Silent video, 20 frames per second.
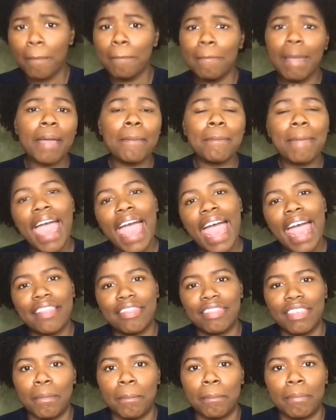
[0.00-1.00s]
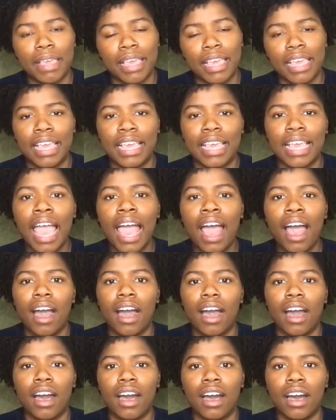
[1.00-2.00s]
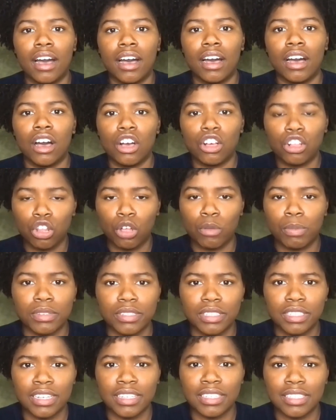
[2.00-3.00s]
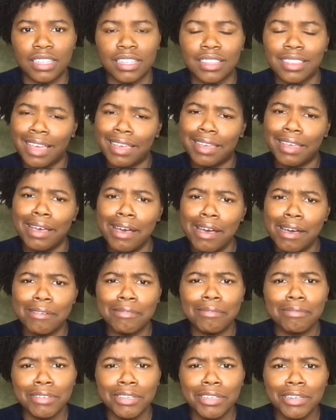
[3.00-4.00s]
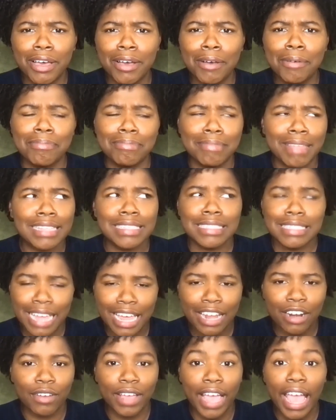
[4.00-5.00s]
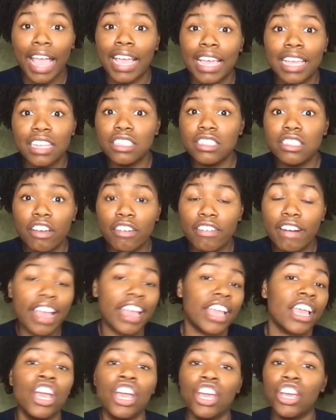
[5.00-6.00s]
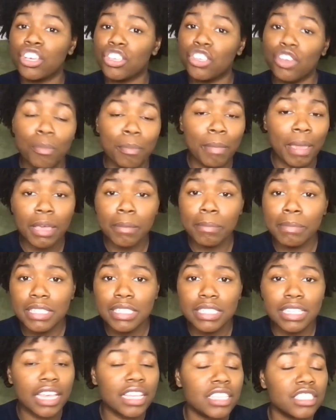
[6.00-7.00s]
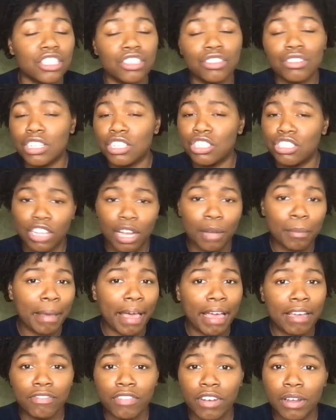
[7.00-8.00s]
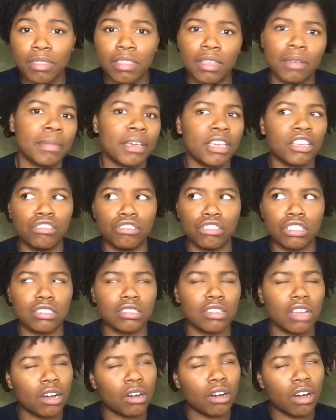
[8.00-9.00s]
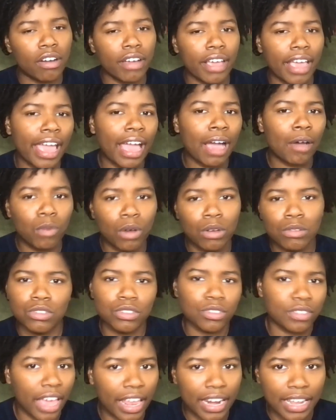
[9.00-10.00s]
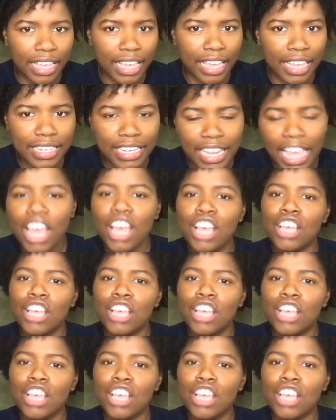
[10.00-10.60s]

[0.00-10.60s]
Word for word: my path in being uh, a global citizen like oh you know that's not okay and it's all right you'll make mistakes and you can jump back from them and you just know okay i won't do that again